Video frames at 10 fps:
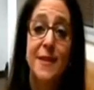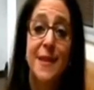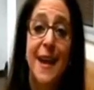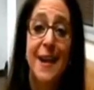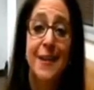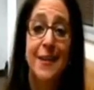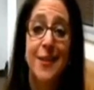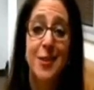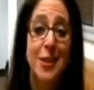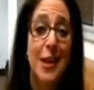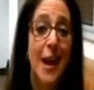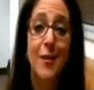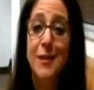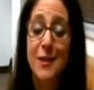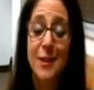is that there's a
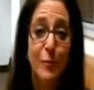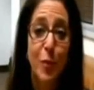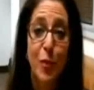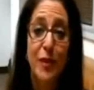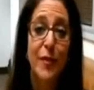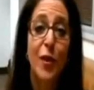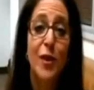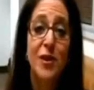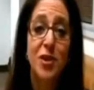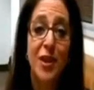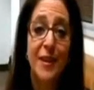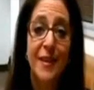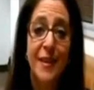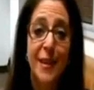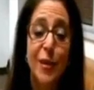guaranteed point of origin.